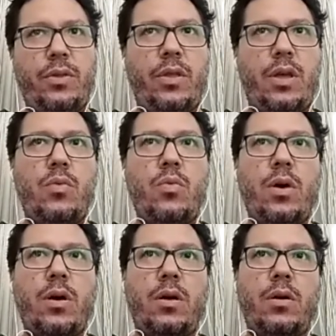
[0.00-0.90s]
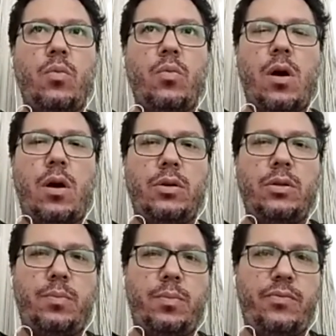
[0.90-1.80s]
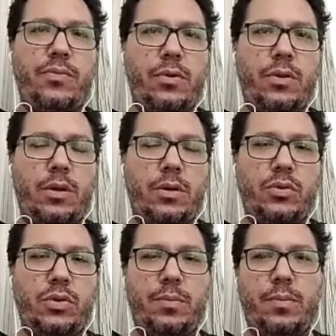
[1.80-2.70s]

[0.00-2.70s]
they were warned before their trip